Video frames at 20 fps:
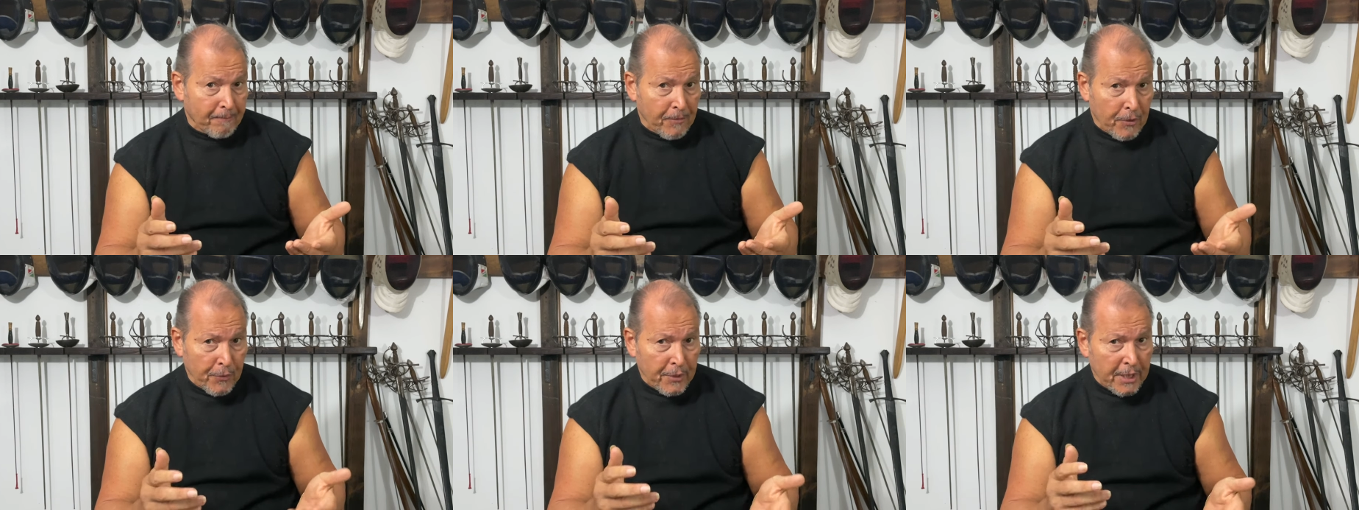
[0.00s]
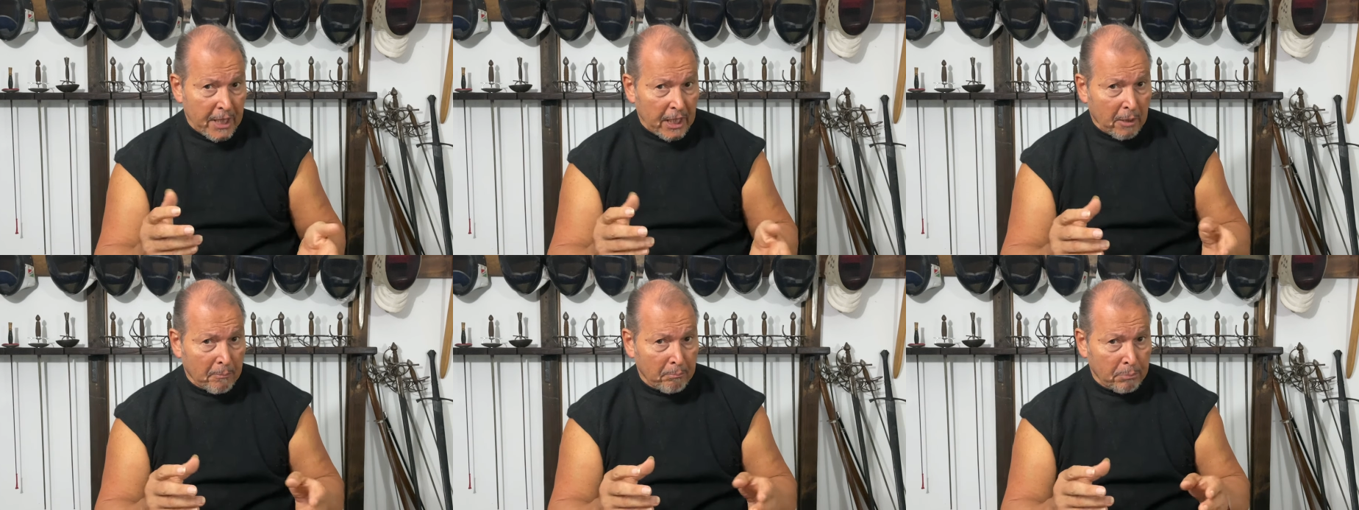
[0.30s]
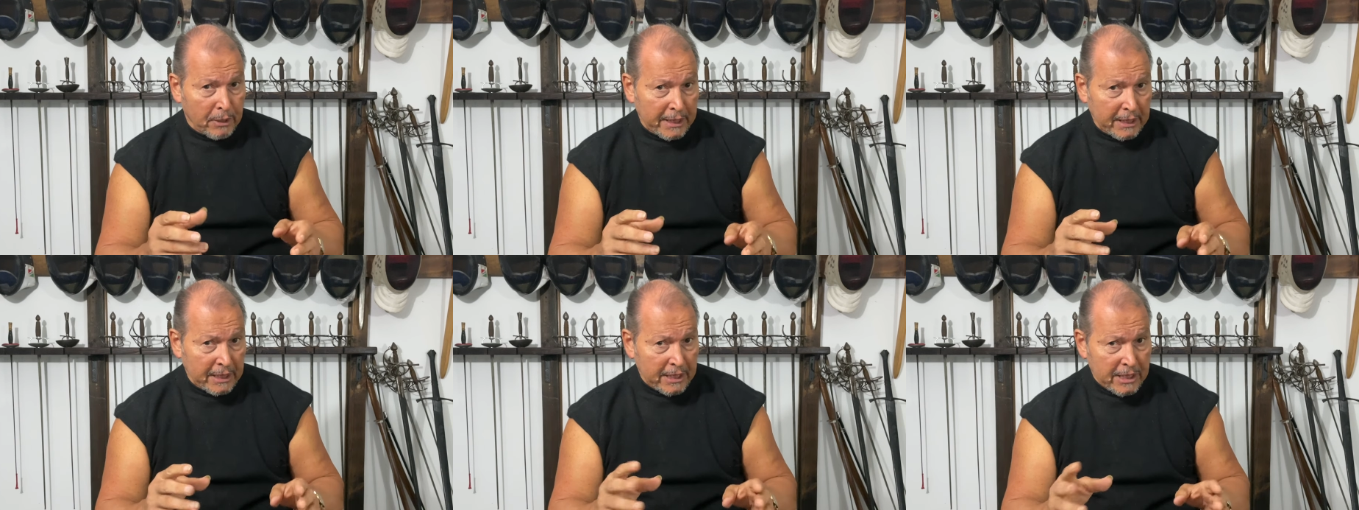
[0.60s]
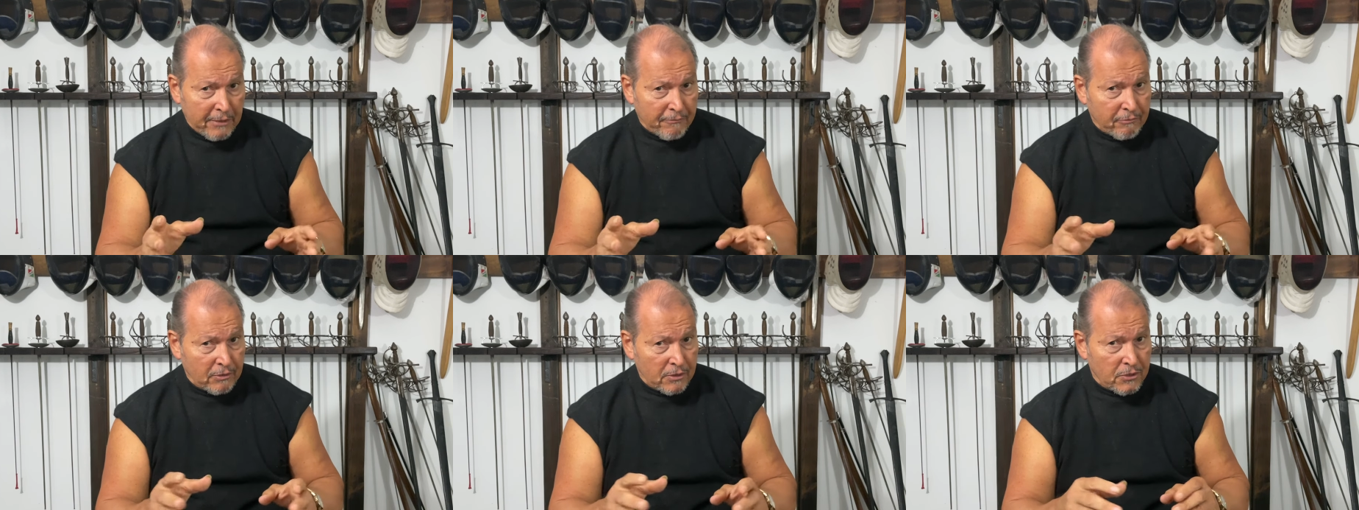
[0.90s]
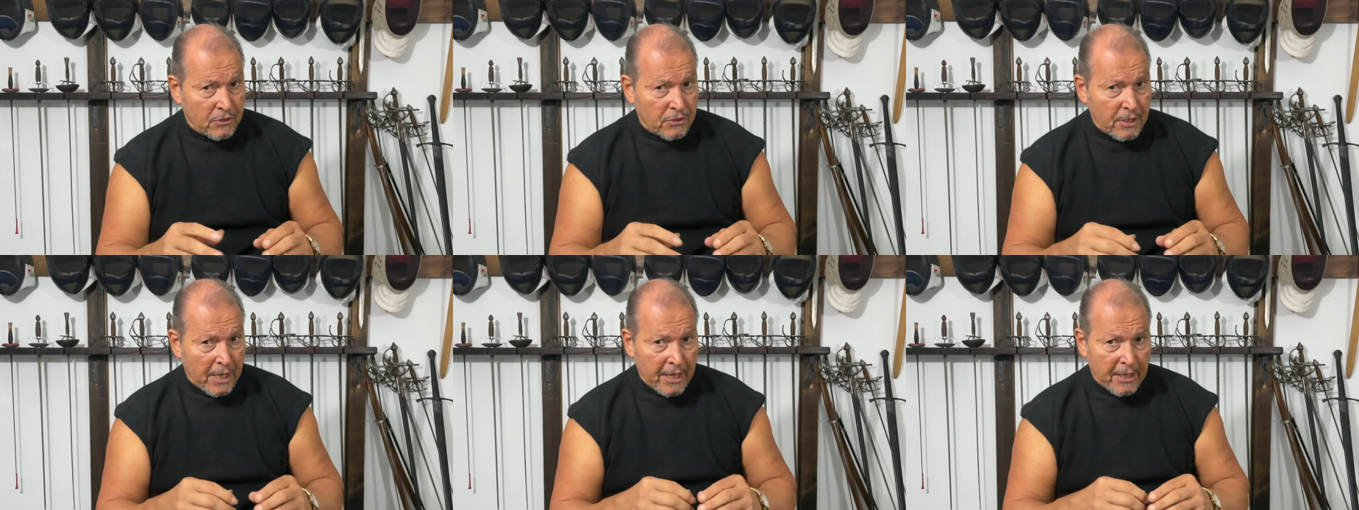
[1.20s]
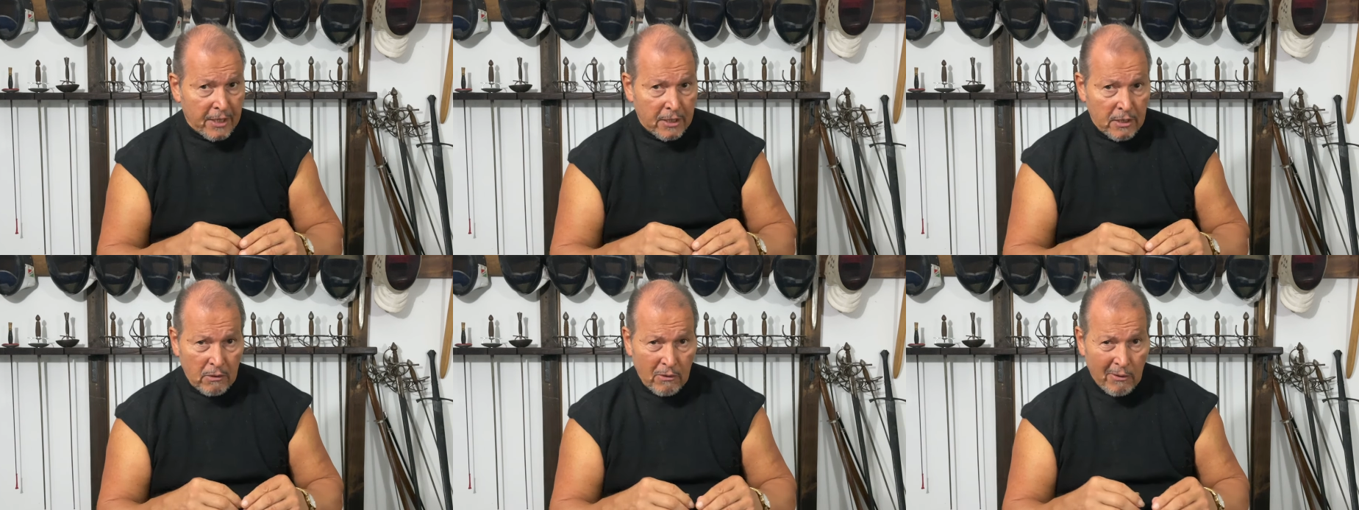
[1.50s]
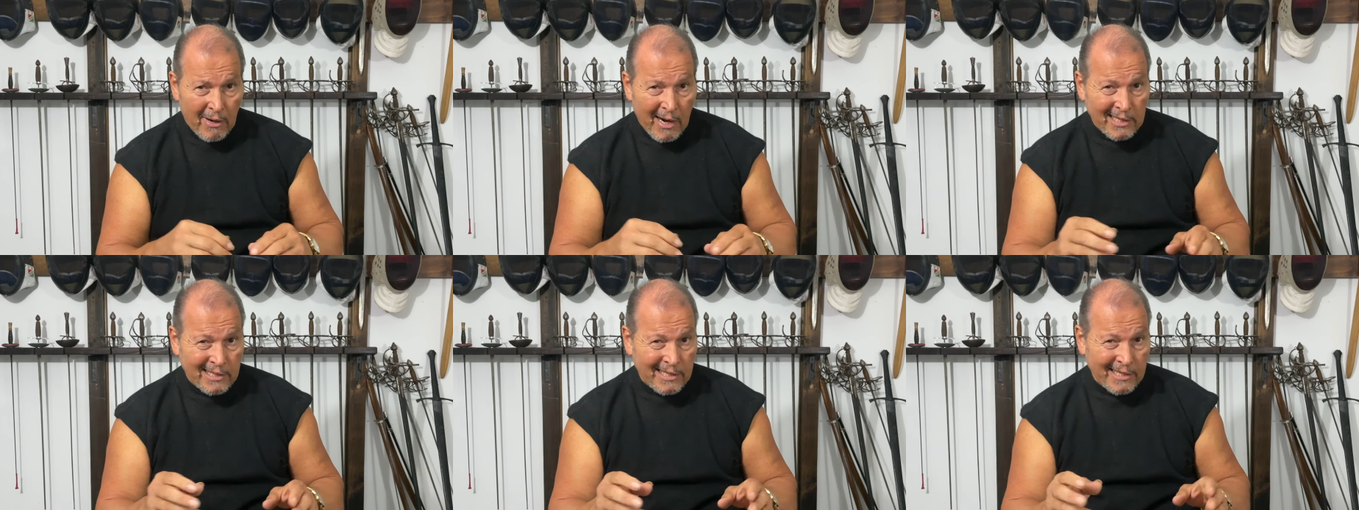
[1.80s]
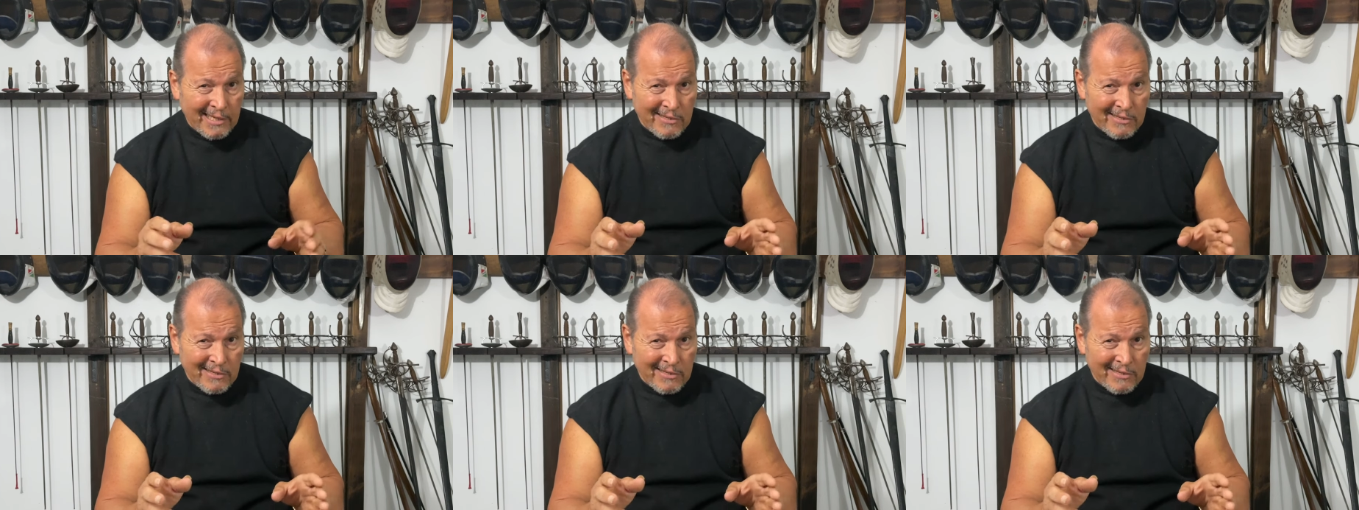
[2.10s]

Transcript: you're in a completely different state and your idea